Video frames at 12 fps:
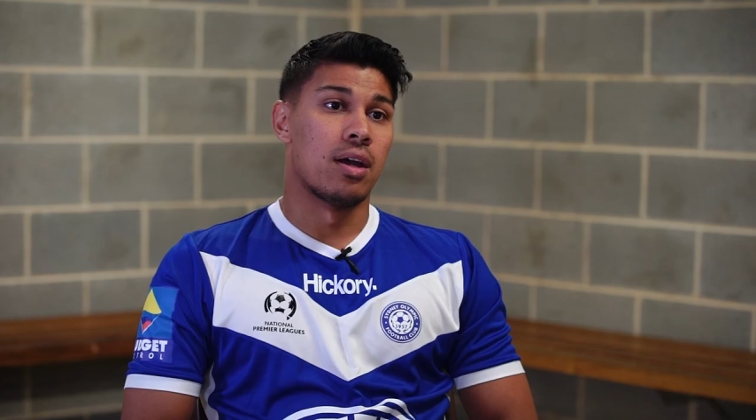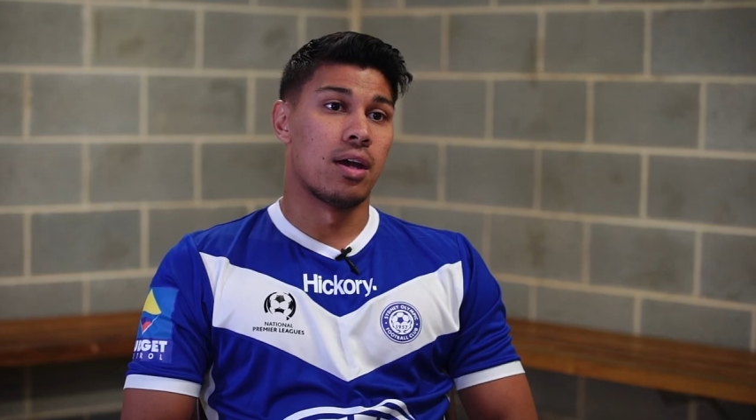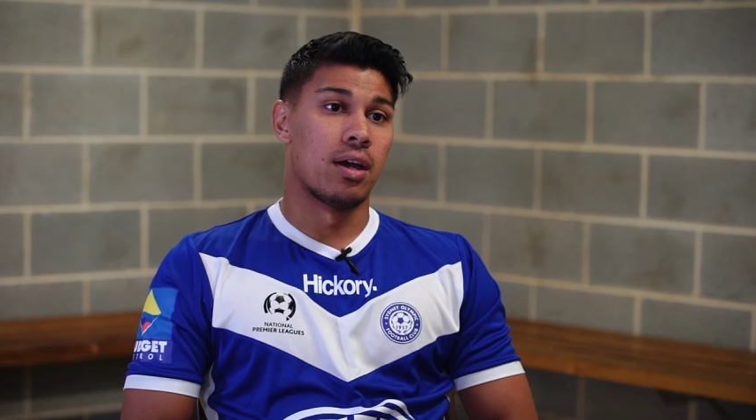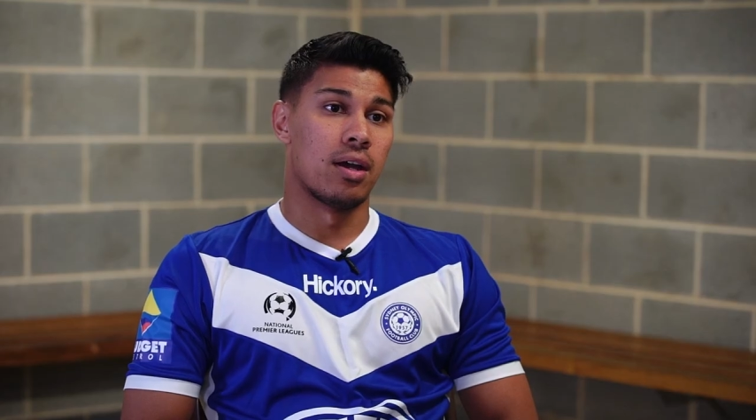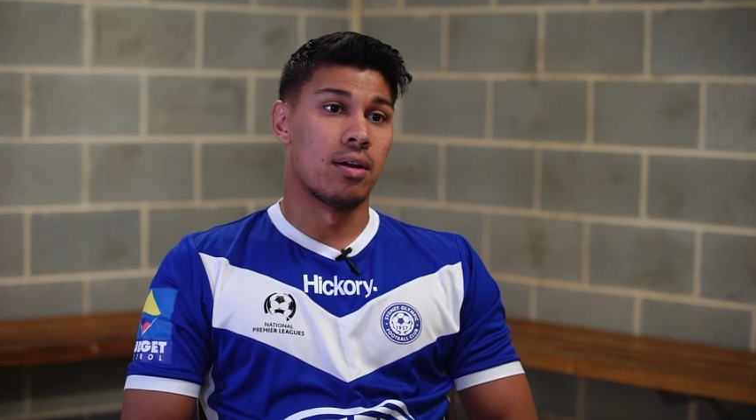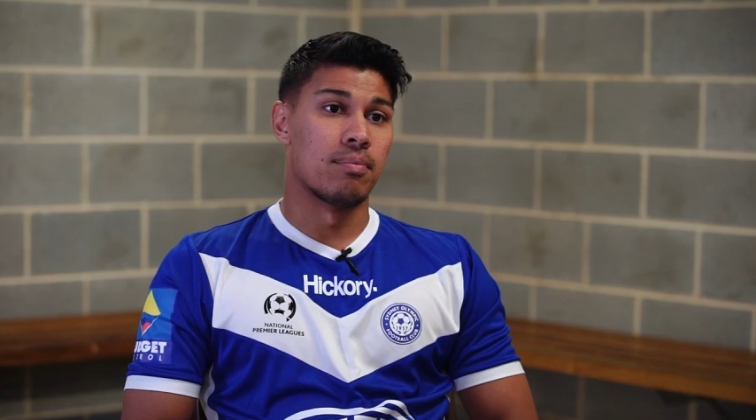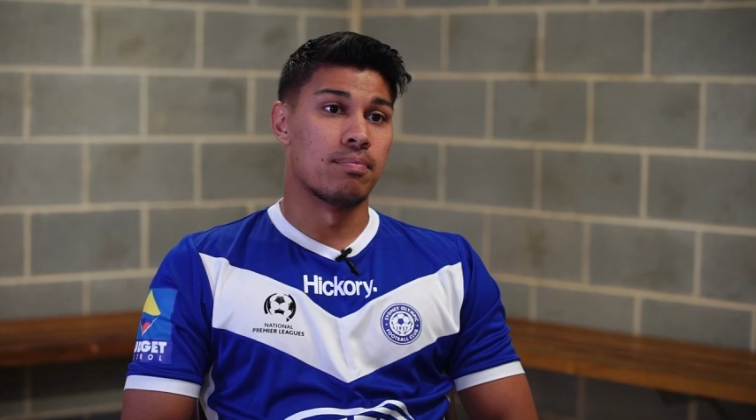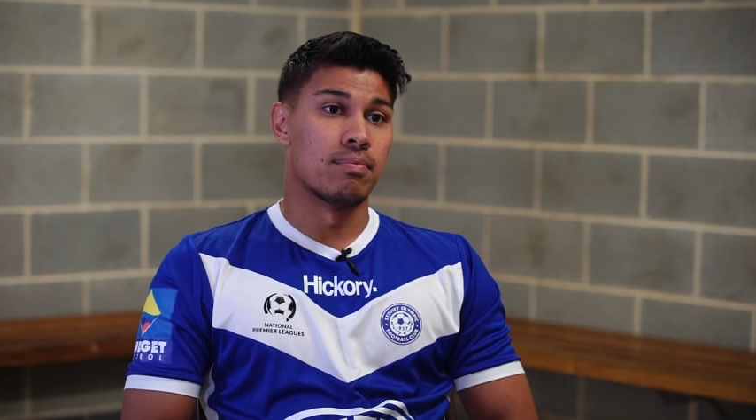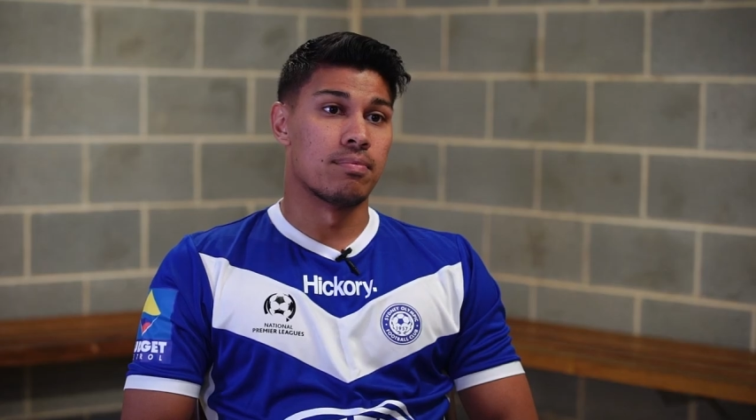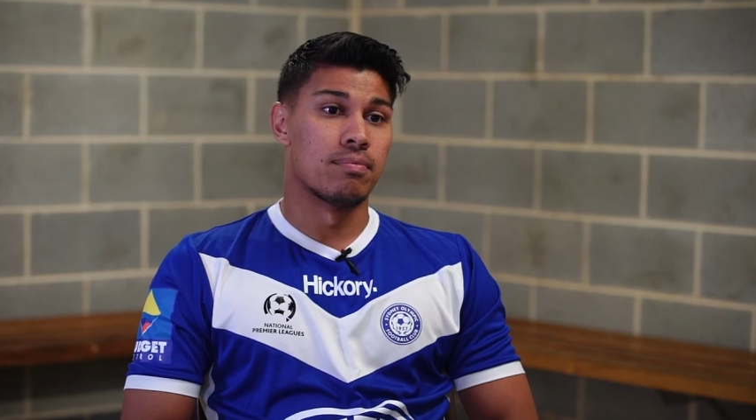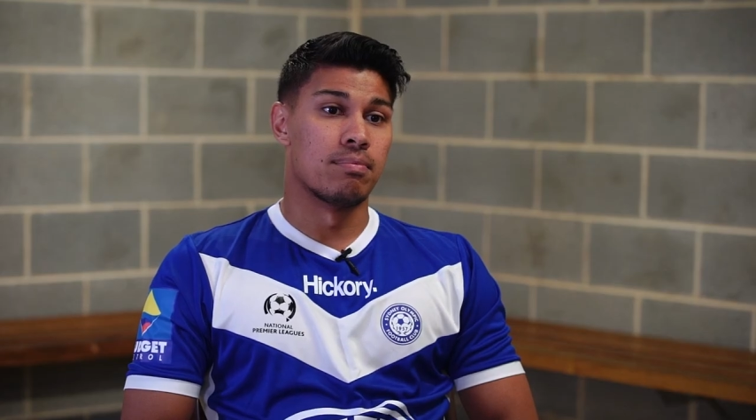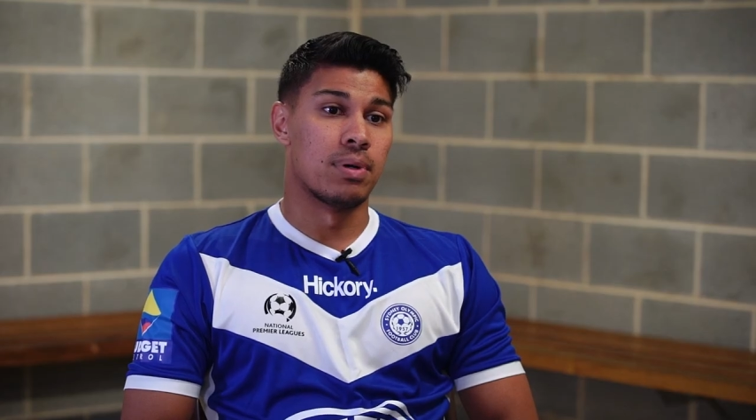
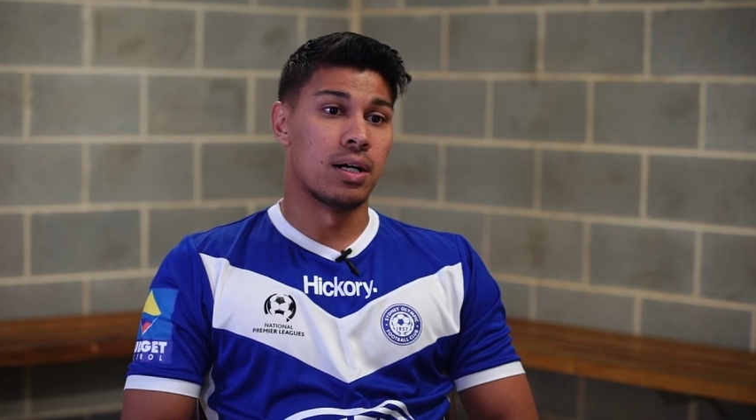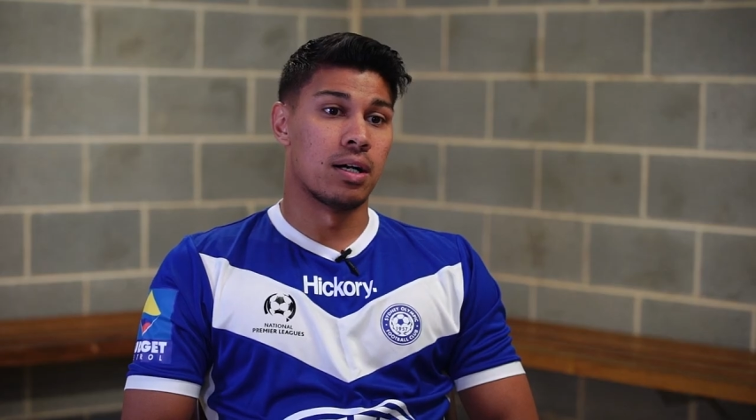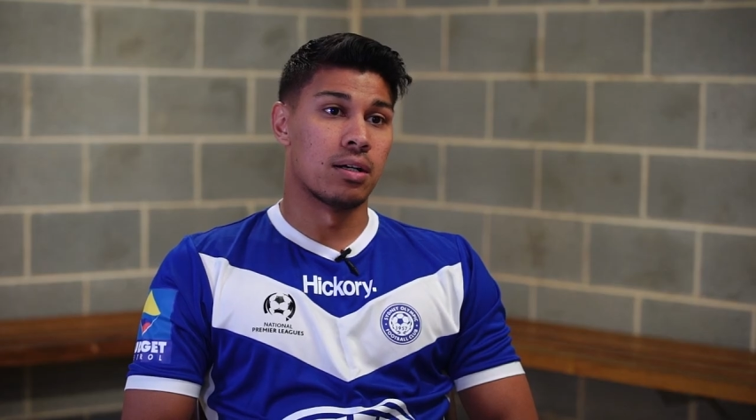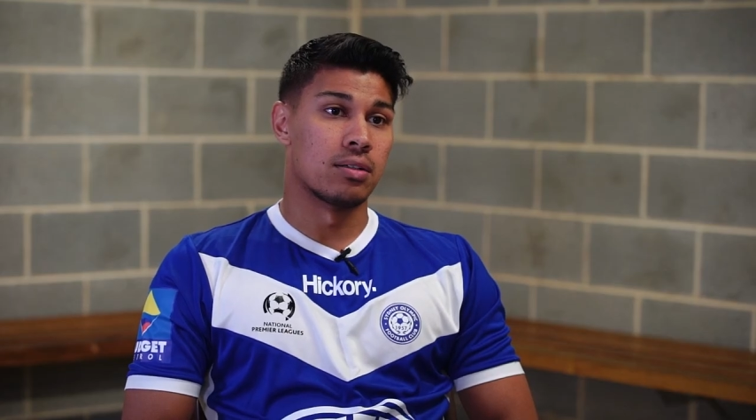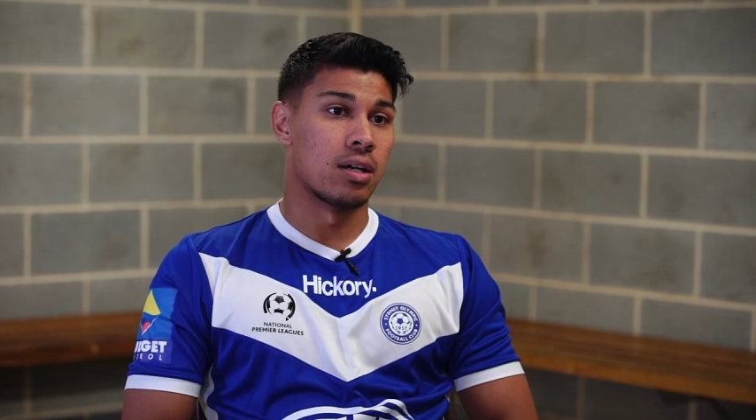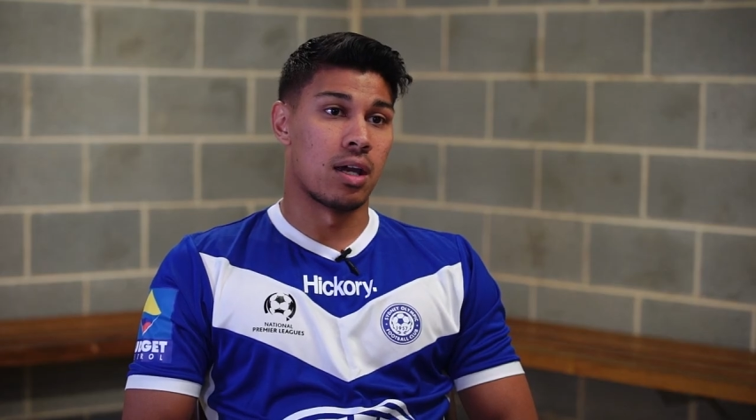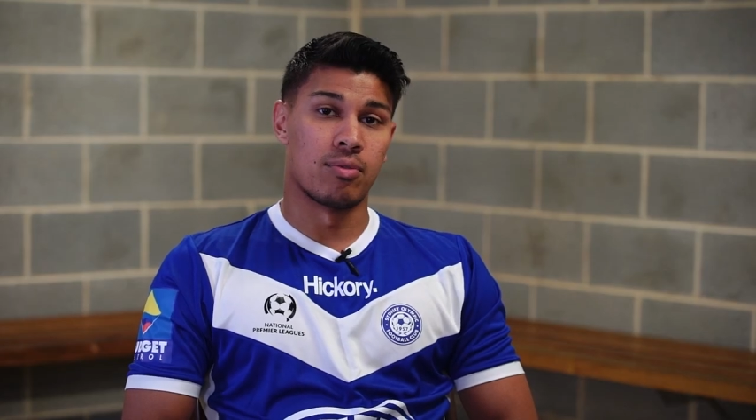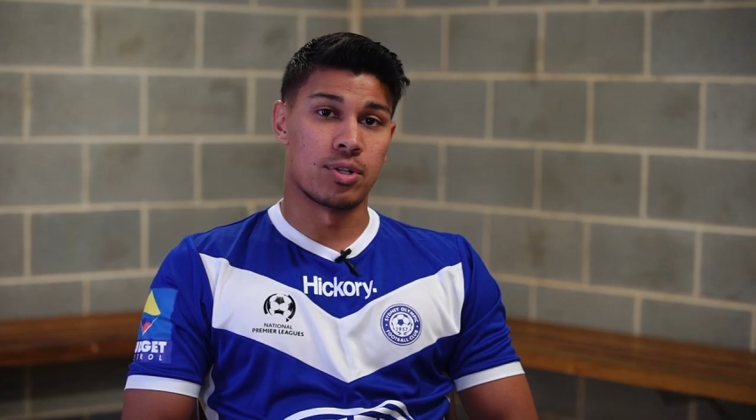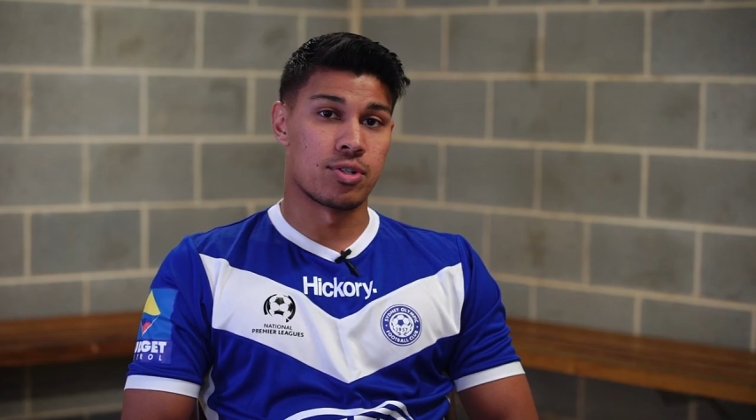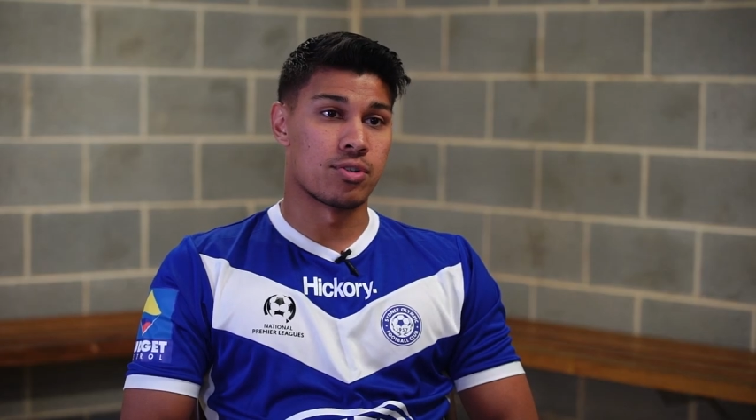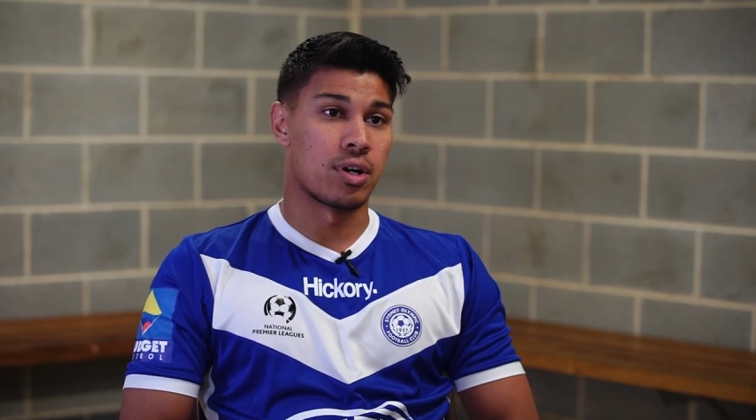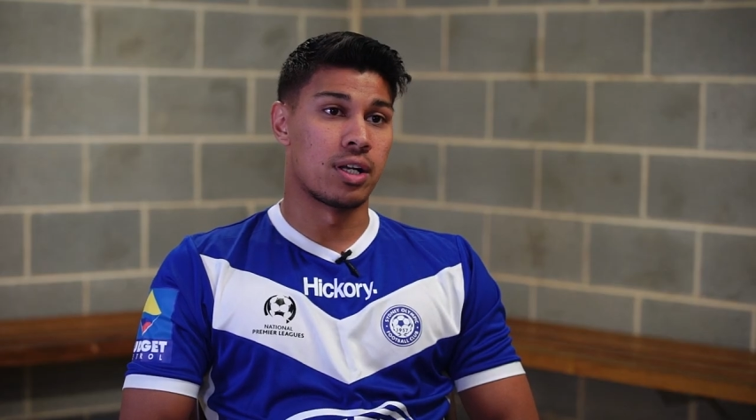Um, but yeah,
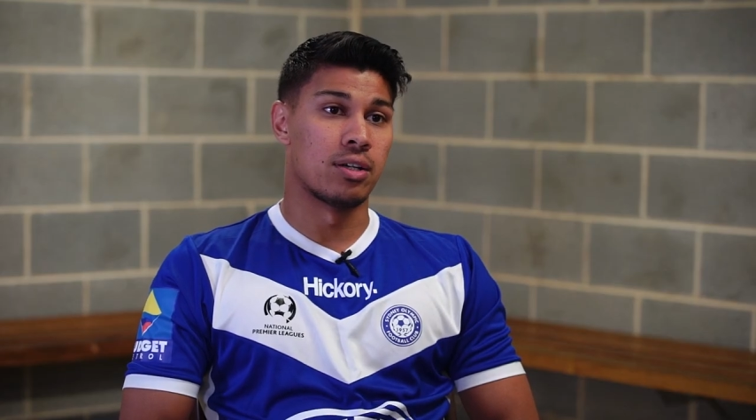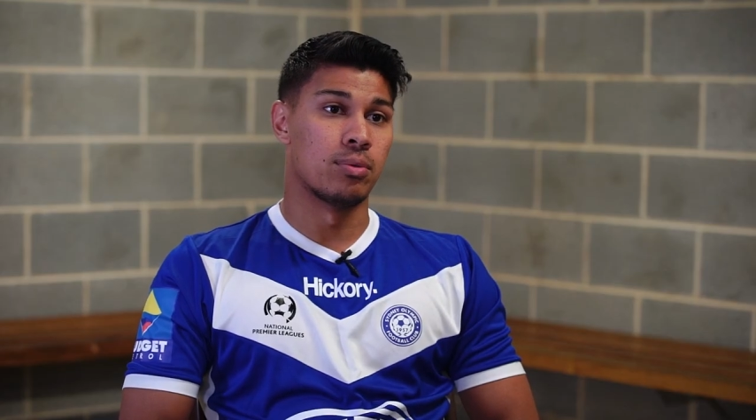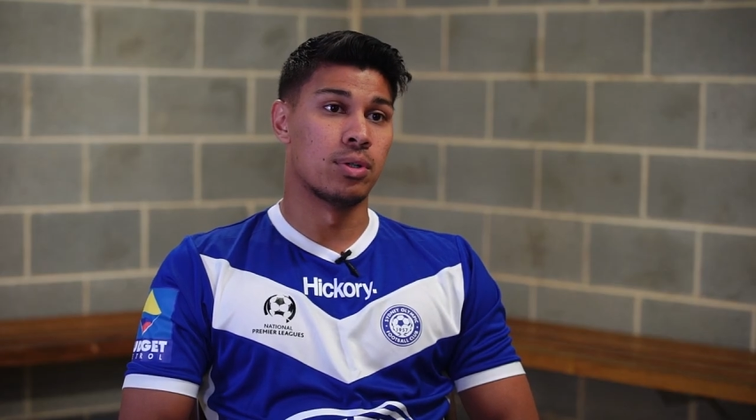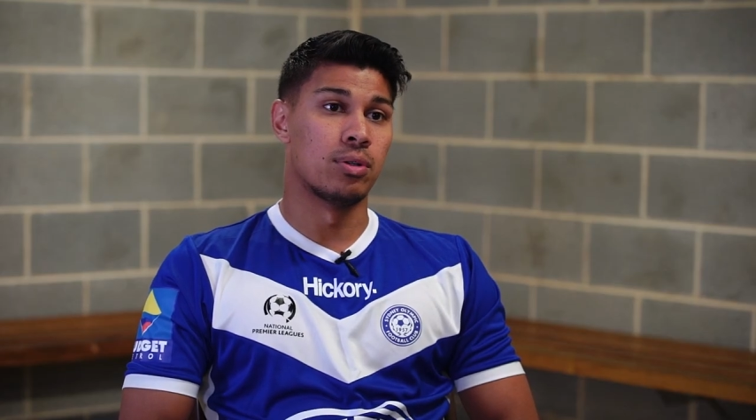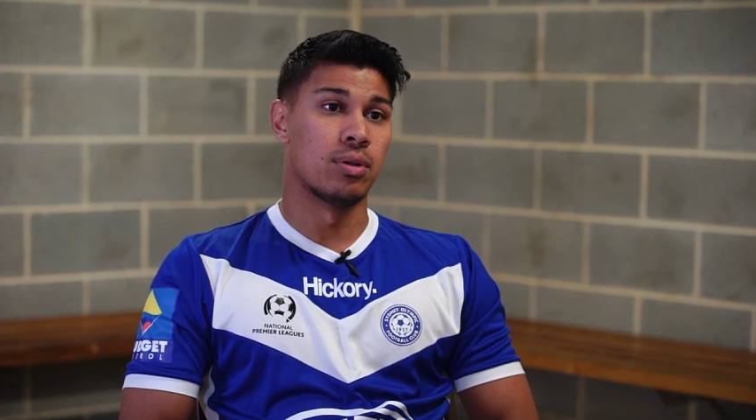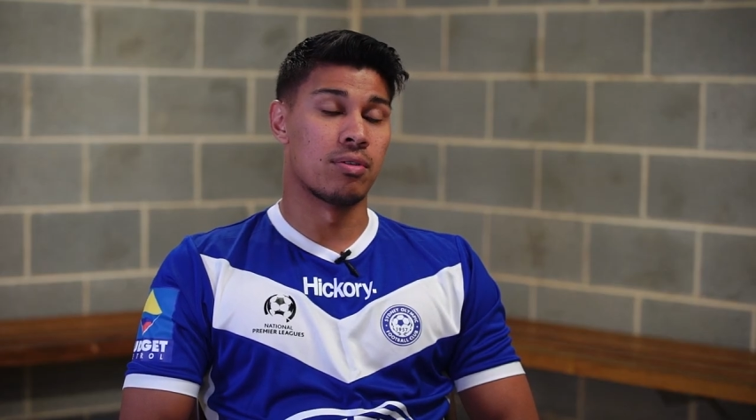everyone's training well.